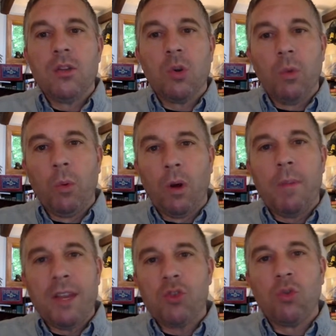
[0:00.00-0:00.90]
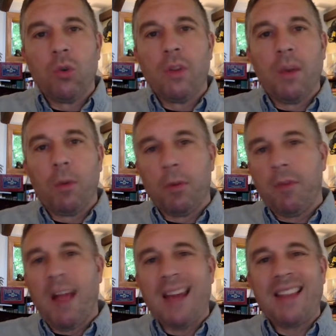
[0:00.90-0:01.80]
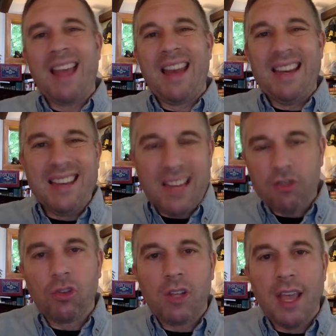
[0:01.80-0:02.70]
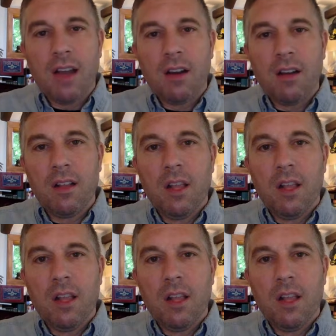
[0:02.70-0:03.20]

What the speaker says: So we want to make sure that we're providing that initial care,